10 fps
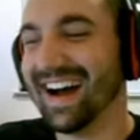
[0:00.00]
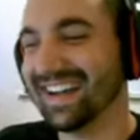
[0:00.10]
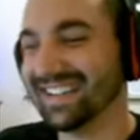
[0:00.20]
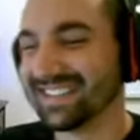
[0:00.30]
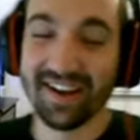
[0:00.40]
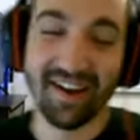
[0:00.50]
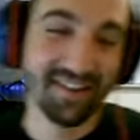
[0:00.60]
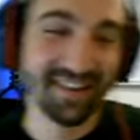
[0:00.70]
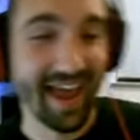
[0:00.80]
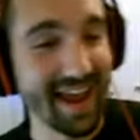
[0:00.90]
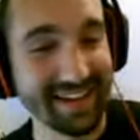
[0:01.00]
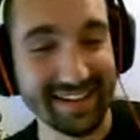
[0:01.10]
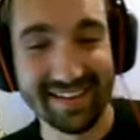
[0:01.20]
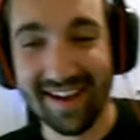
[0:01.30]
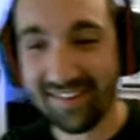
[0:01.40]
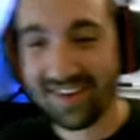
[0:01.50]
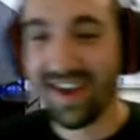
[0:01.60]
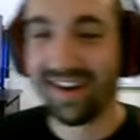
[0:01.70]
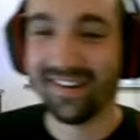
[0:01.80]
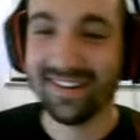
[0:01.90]
So, hey, you never
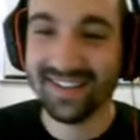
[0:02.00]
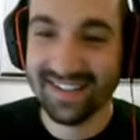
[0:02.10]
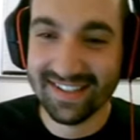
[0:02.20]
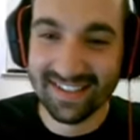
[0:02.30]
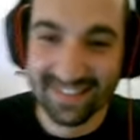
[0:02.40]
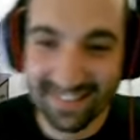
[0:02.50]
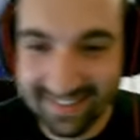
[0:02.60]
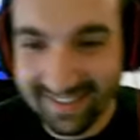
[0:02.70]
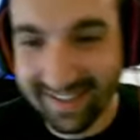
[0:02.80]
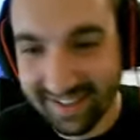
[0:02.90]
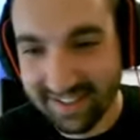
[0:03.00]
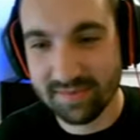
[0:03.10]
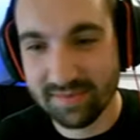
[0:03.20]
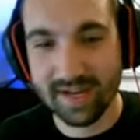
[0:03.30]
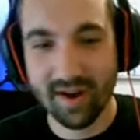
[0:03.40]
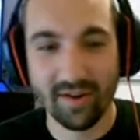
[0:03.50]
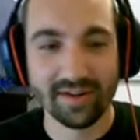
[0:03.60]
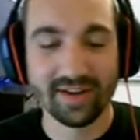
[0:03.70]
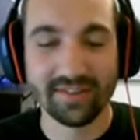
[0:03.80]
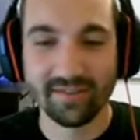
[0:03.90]
know. Gonna just be
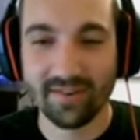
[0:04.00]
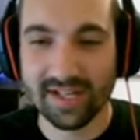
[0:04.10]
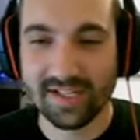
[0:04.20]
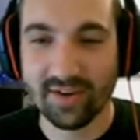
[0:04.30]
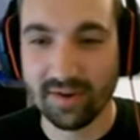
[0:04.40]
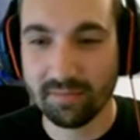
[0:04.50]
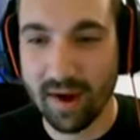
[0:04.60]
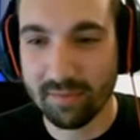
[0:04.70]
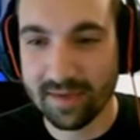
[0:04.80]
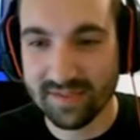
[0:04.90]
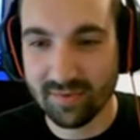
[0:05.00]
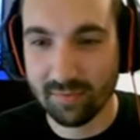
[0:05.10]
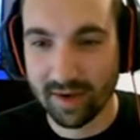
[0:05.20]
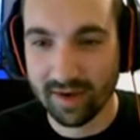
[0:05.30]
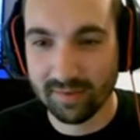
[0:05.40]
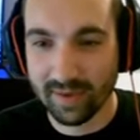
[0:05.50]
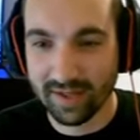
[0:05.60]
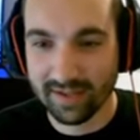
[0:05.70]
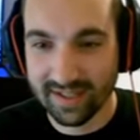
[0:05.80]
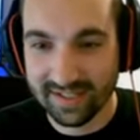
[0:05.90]
going and rescuing puppies from burning
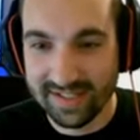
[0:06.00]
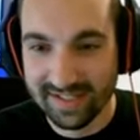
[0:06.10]
buildings.